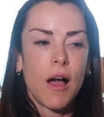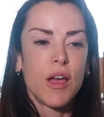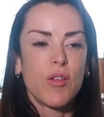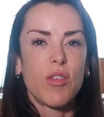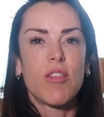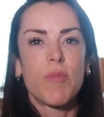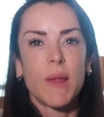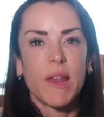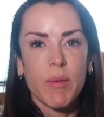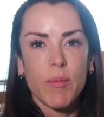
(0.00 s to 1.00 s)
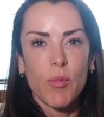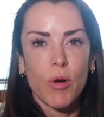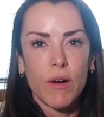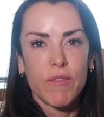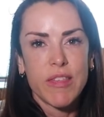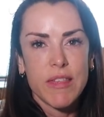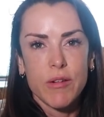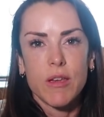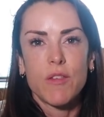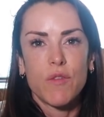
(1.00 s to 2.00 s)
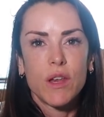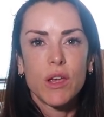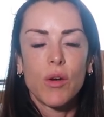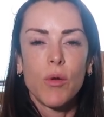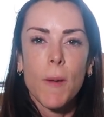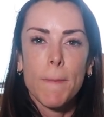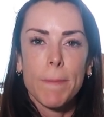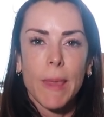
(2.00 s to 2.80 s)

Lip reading: I know this has been a bit more of a serious video,